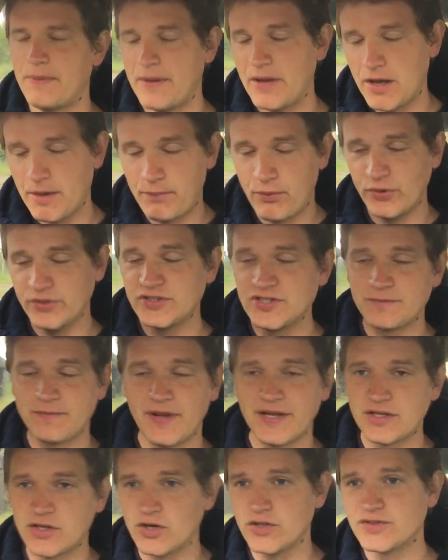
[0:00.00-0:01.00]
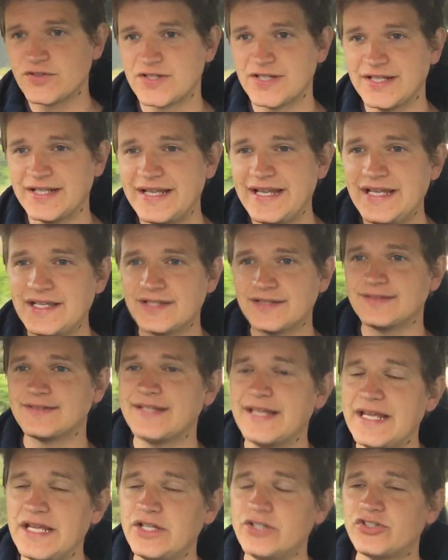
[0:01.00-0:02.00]
appointed by God to lead and
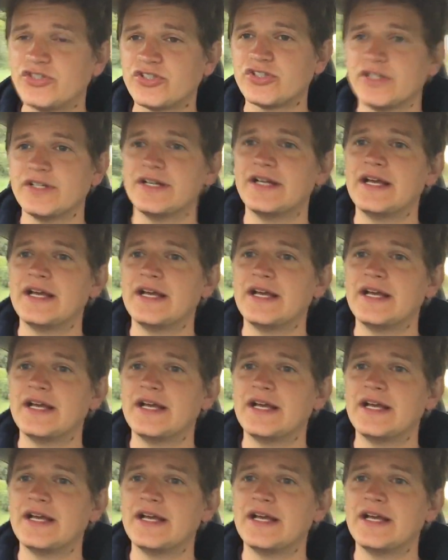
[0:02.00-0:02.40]
teach,